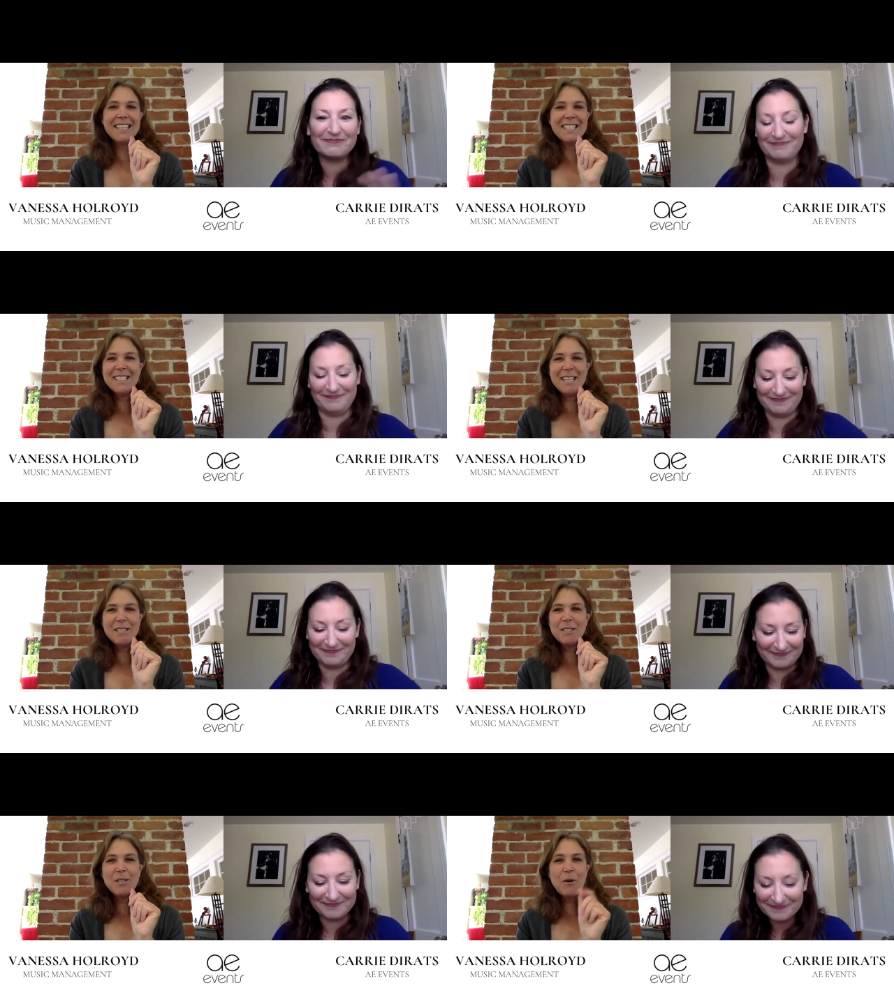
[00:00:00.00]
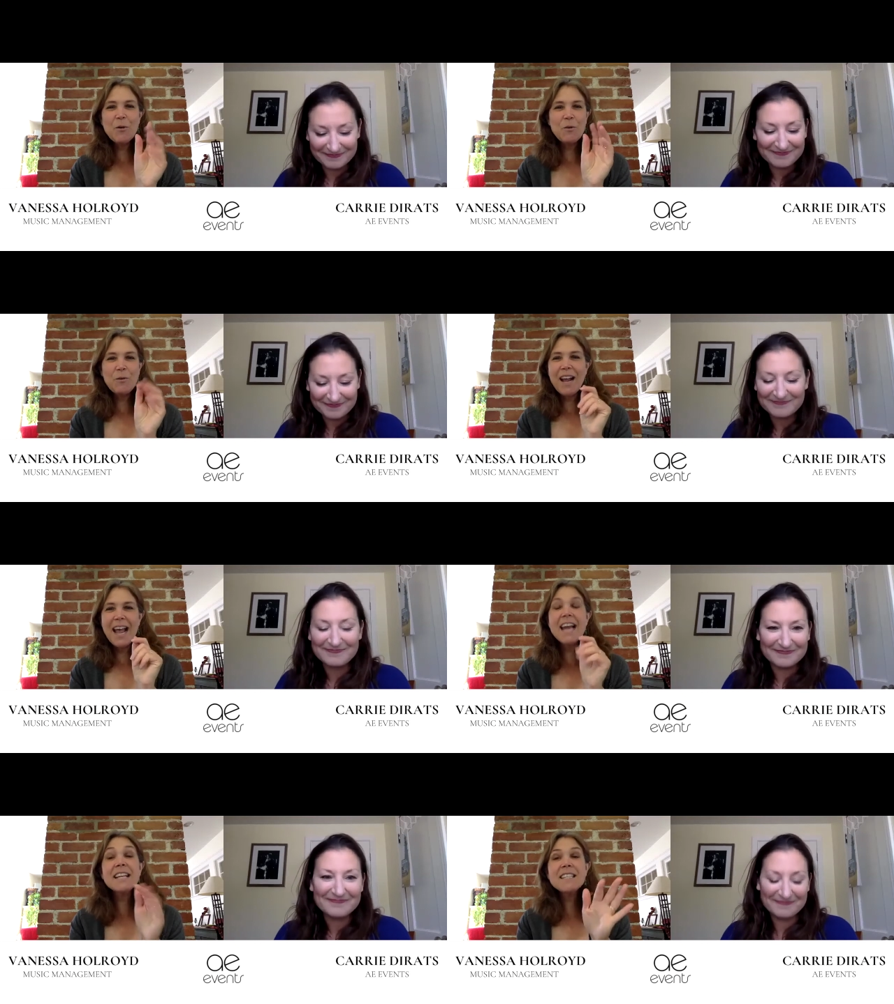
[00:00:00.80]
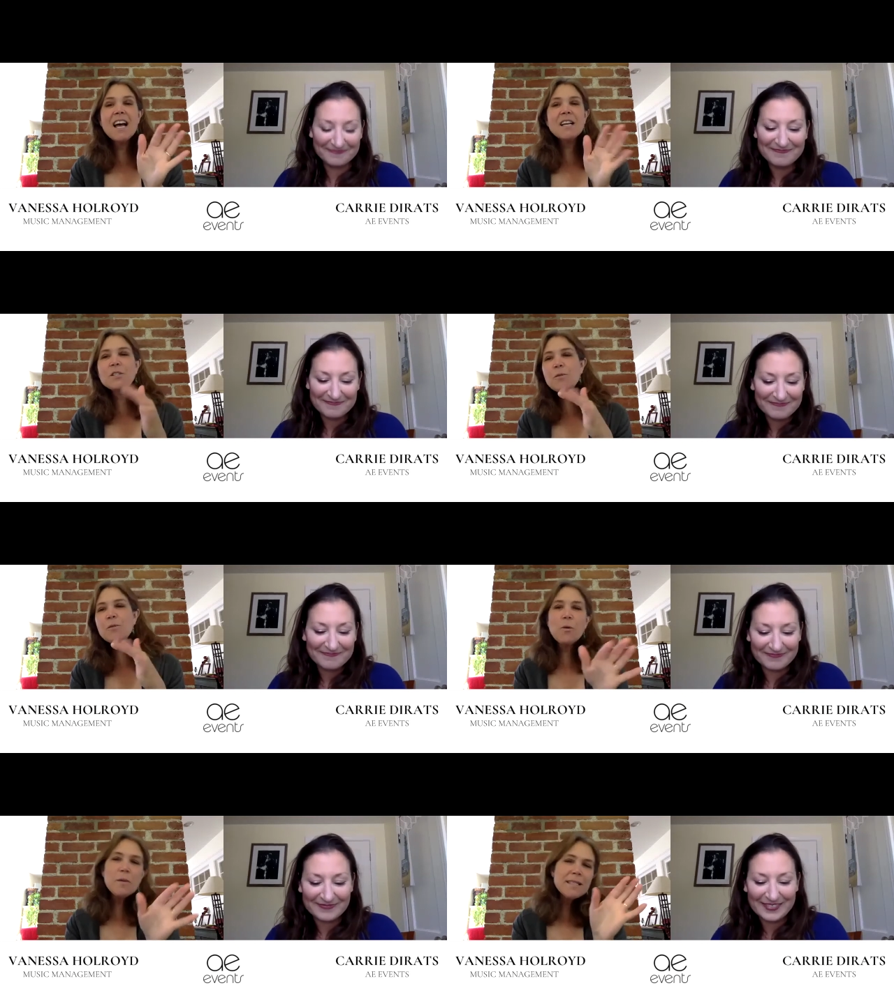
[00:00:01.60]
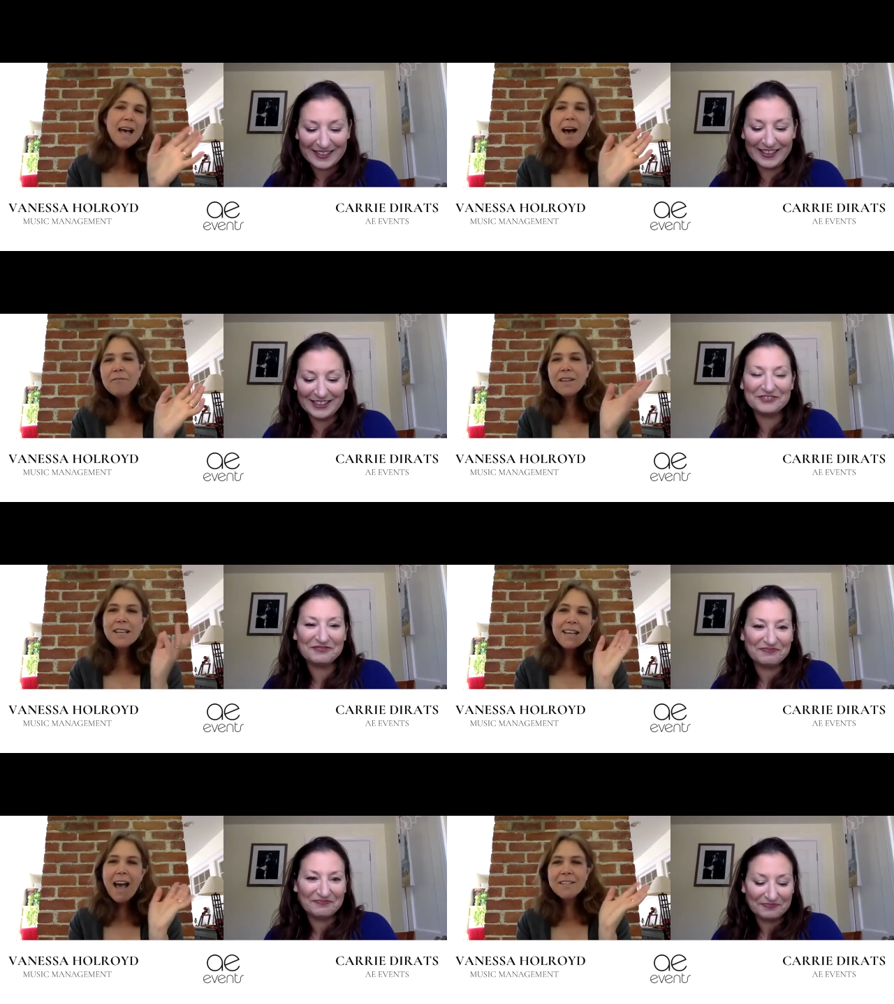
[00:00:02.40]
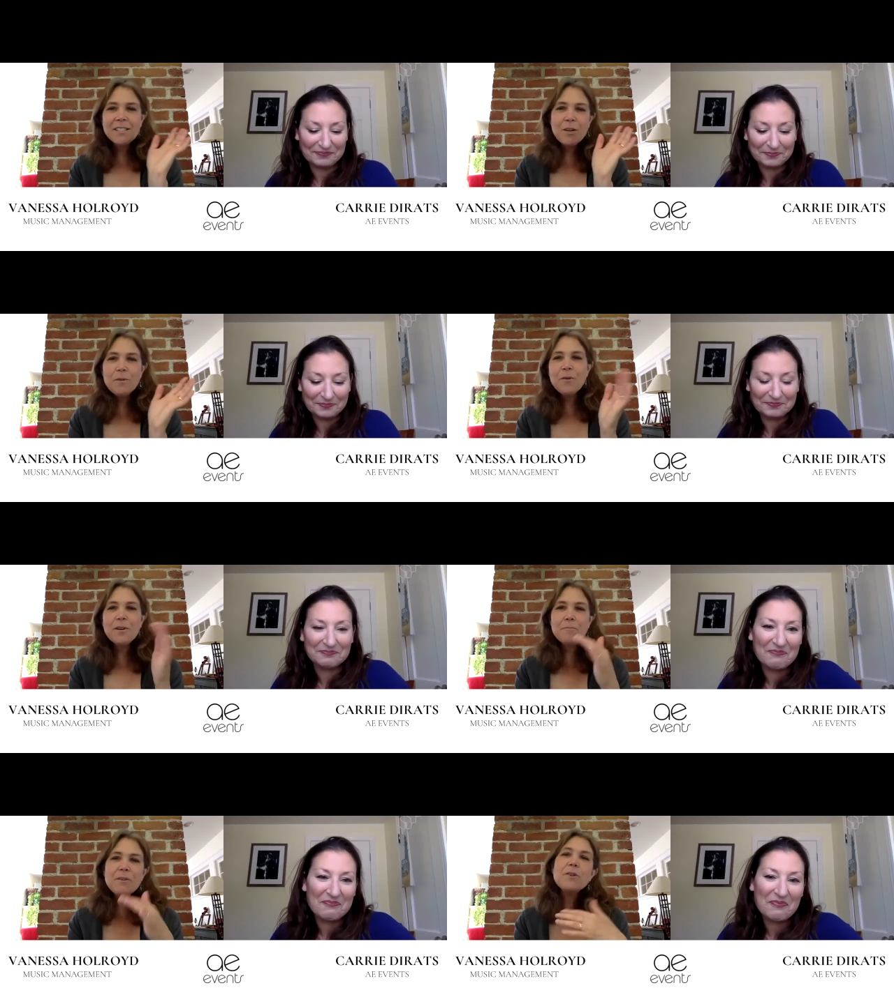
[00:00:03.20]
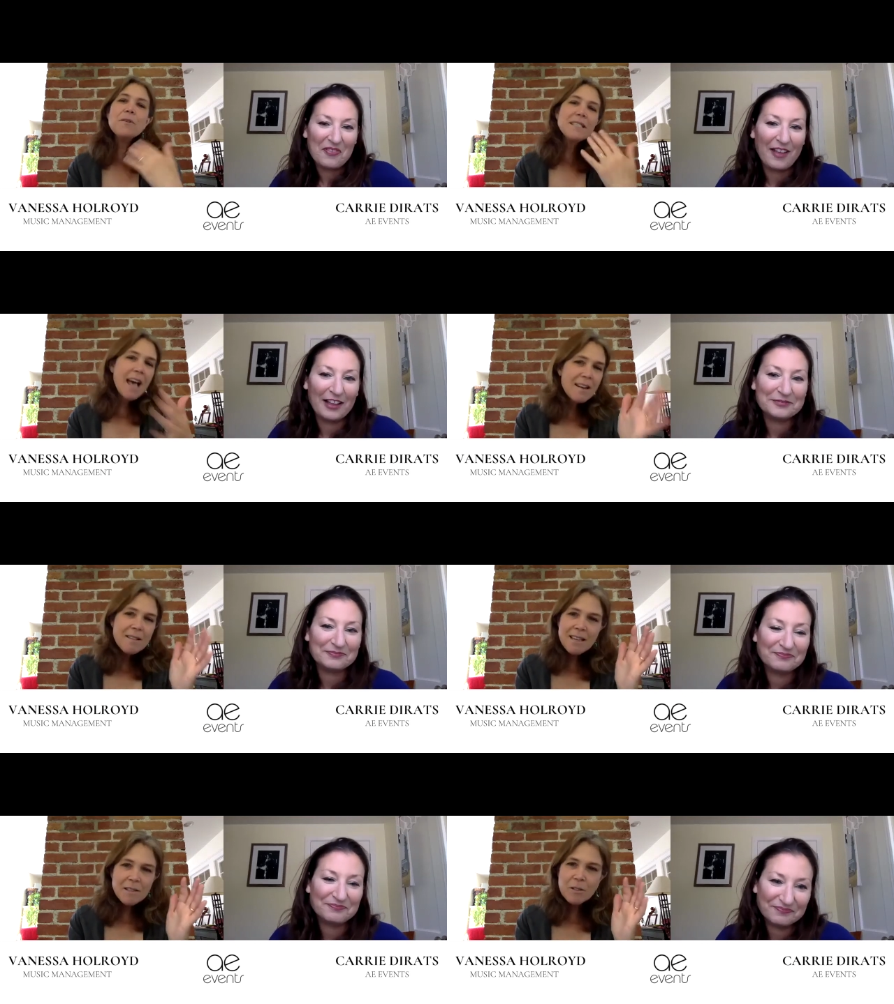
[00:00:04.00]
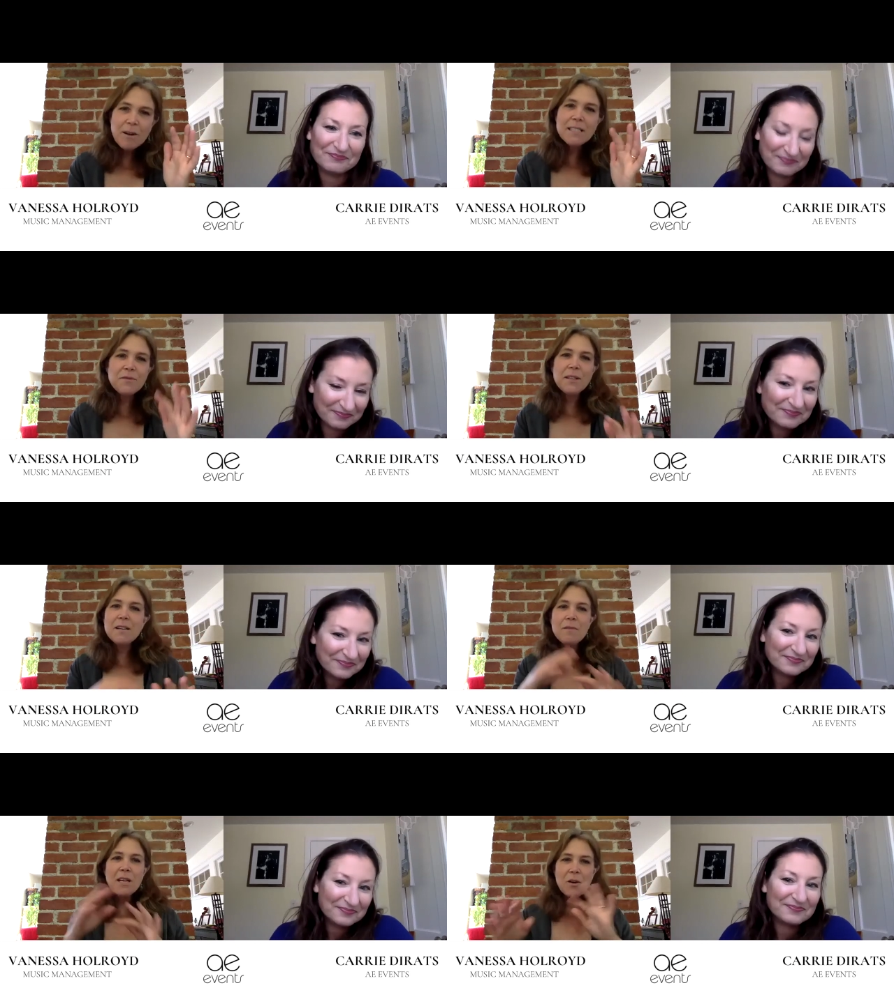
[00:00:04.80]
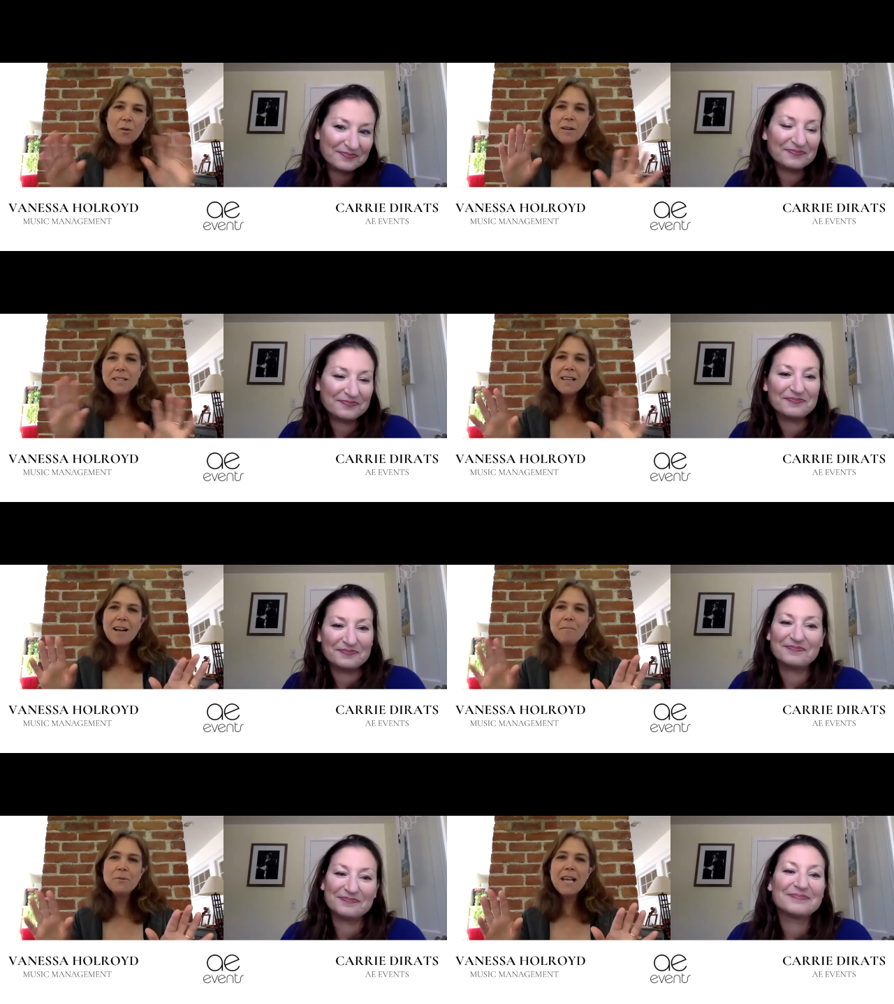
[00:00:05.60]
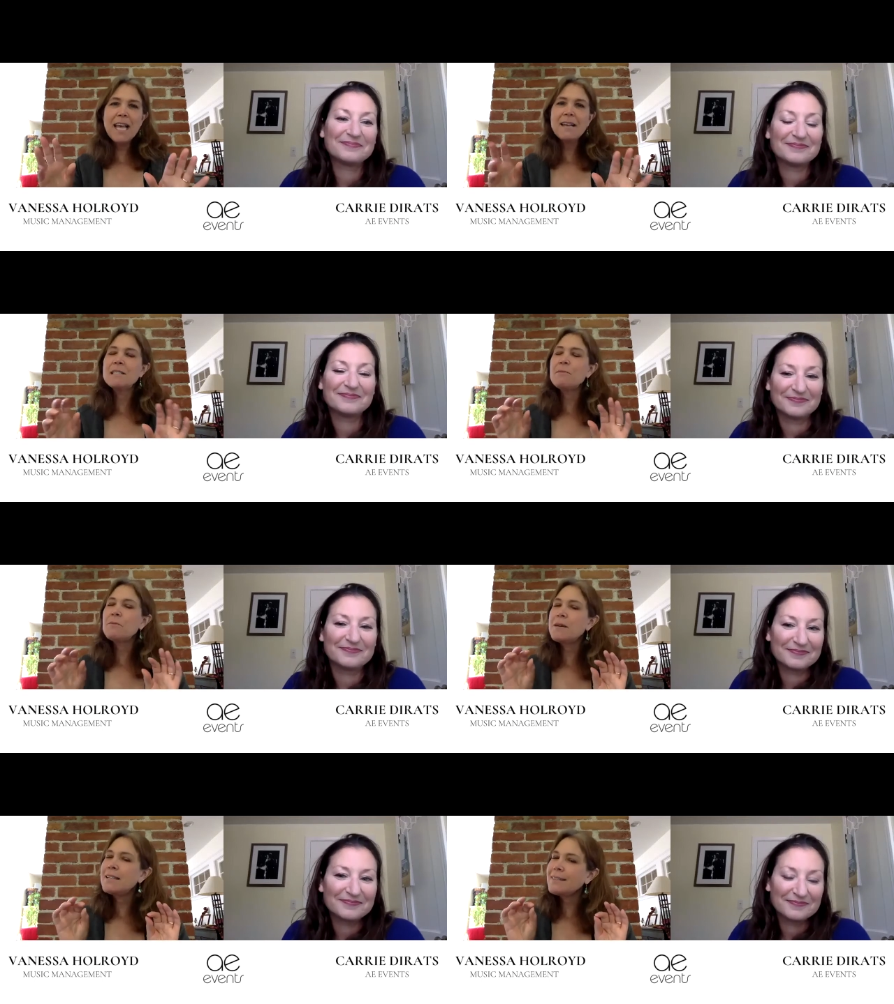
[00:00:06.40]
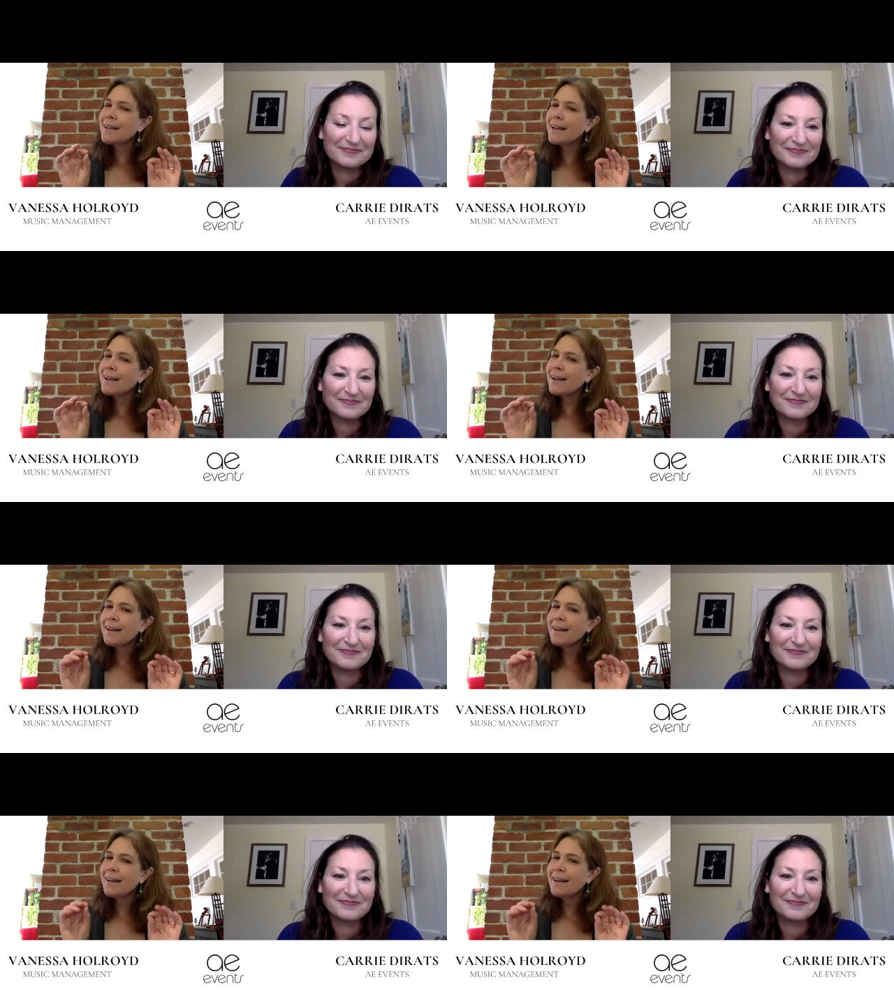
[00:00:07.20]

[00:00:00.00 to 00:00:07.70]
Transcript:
Speaker 1: it's mm. it's so great, and it's not because we always have like catch, you know, we always we can always end things gracefully, and we can always like come to a cadence, but when it like